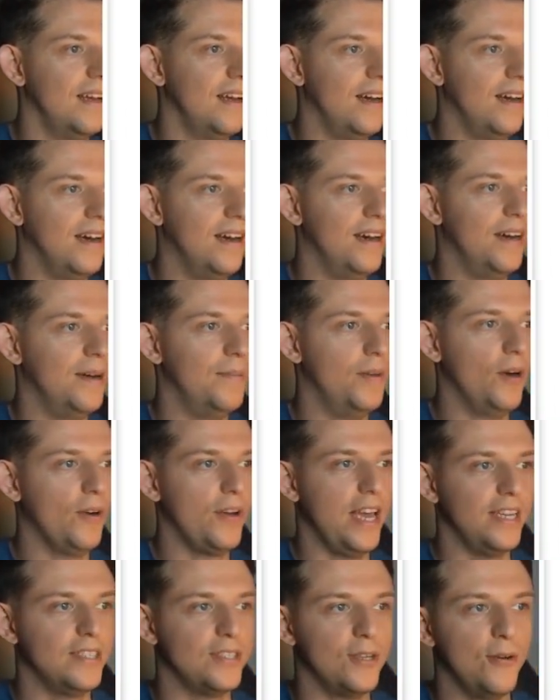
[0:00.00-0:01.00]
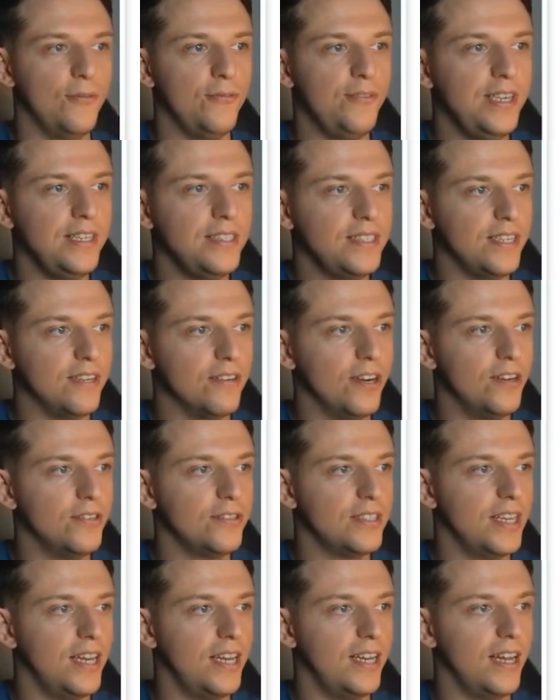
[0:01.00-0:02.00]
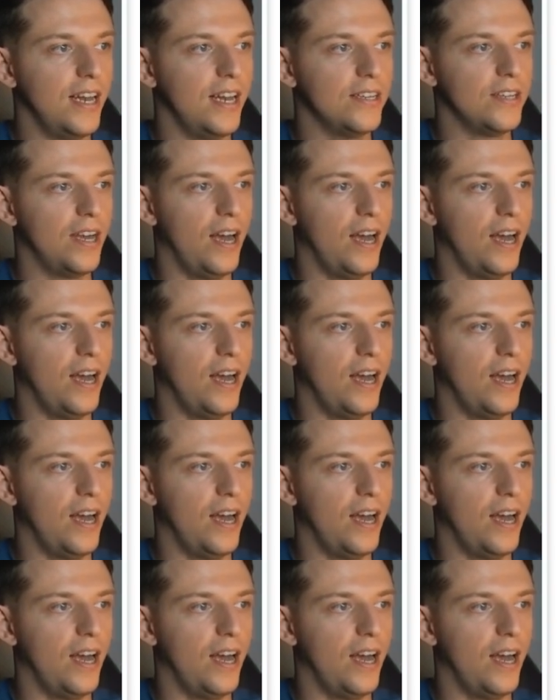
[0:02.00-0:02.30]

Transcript: Okay, so V0 said,